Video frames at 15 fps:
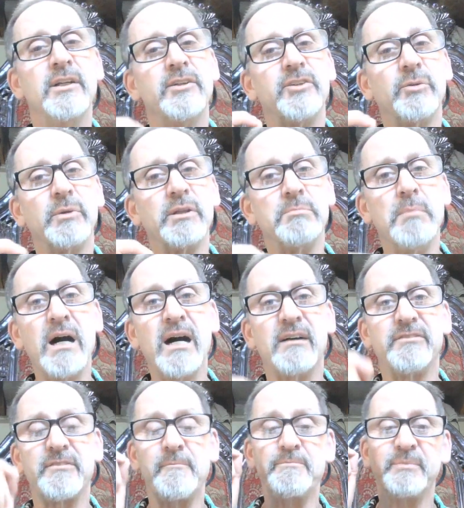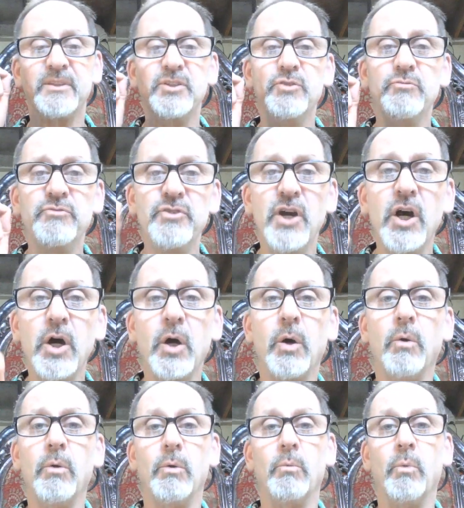So with MUF, you
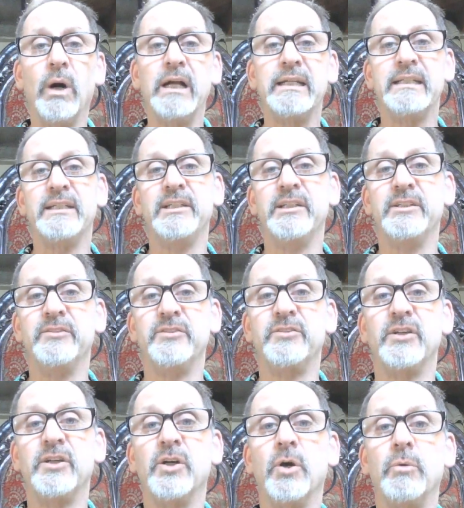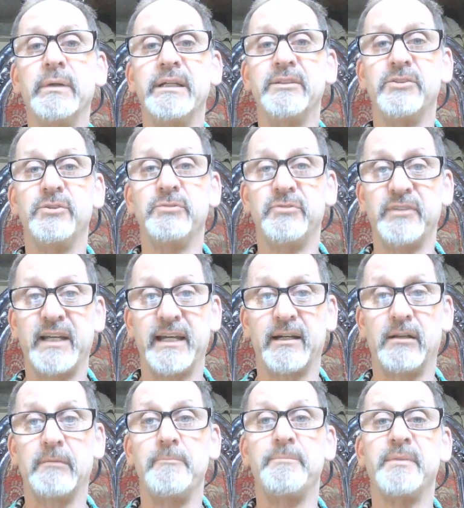know what is going to
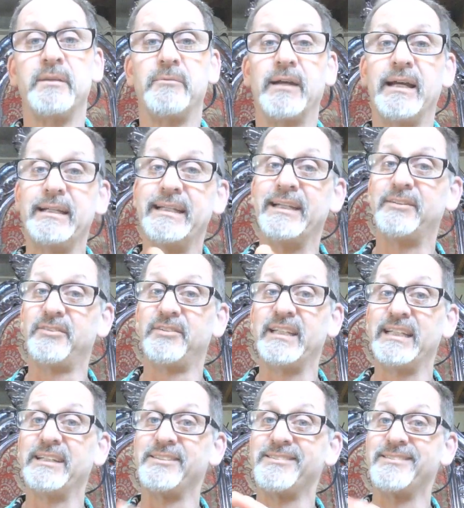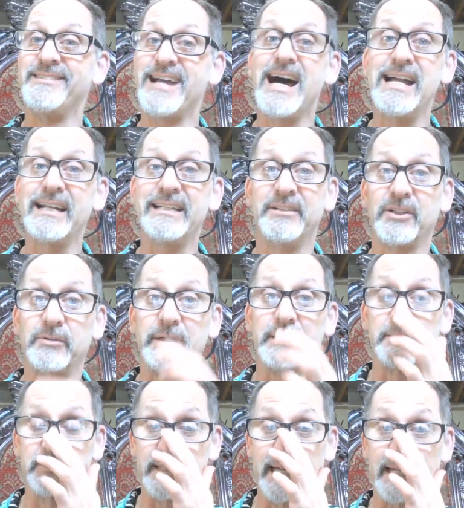fail, right? It's things not in the
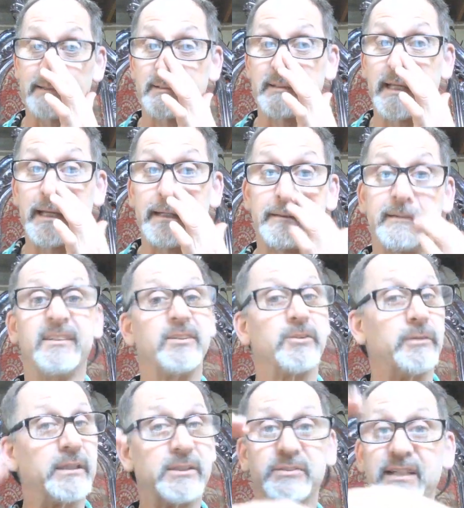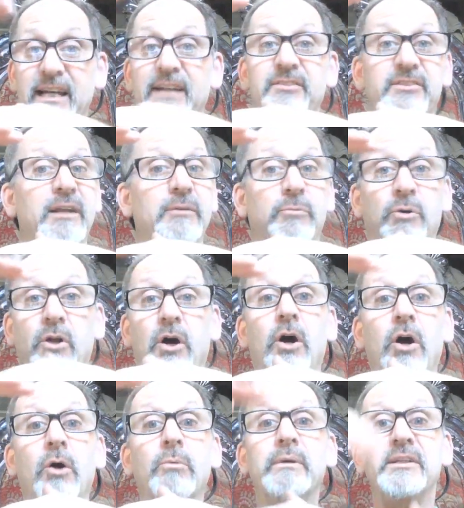critical task set. Critical task set will
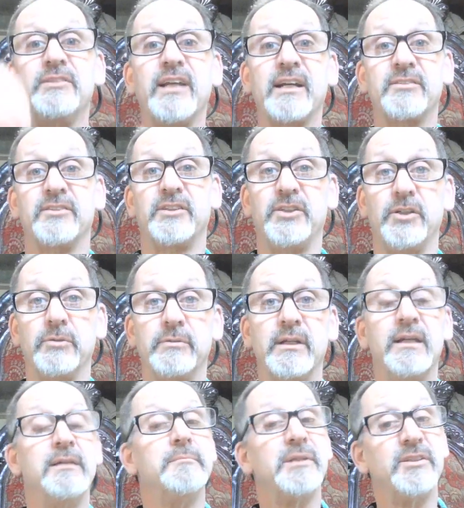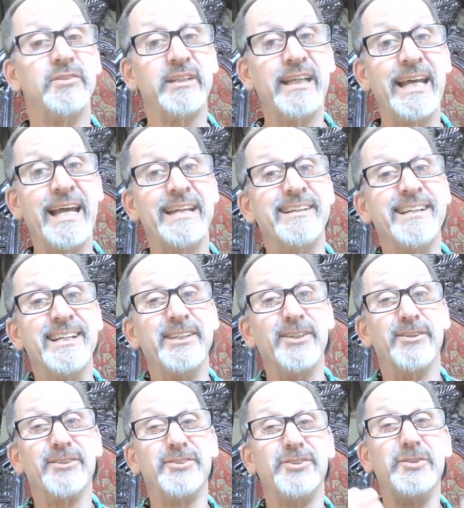always execute, because again,
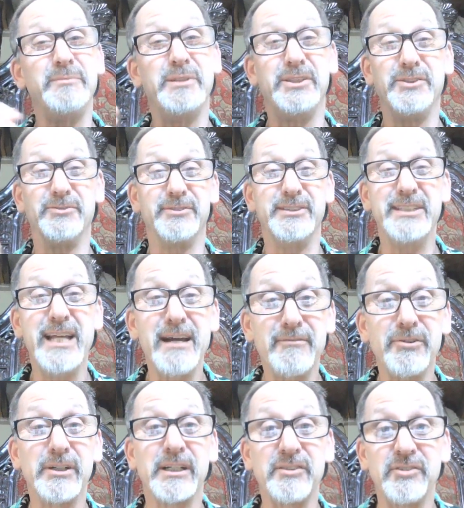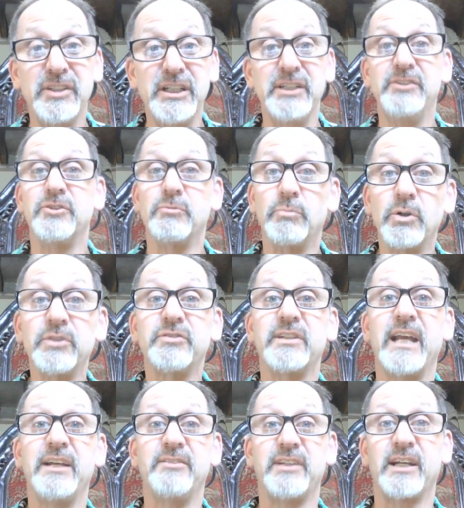you're assuming you'll never exceed your worst
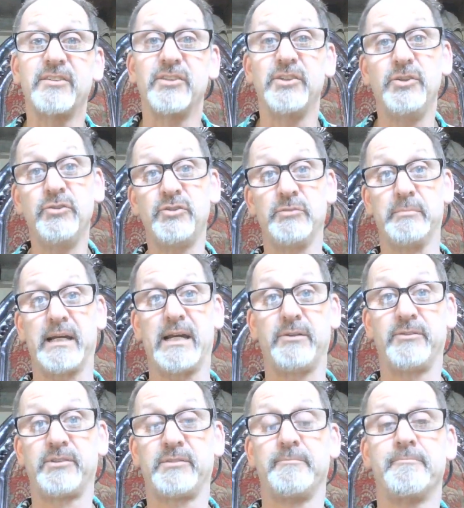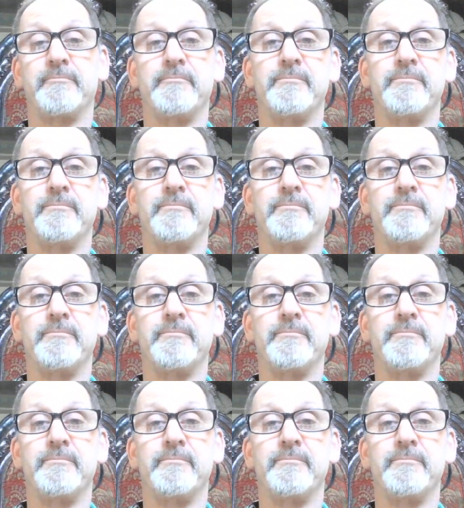case execution bounds.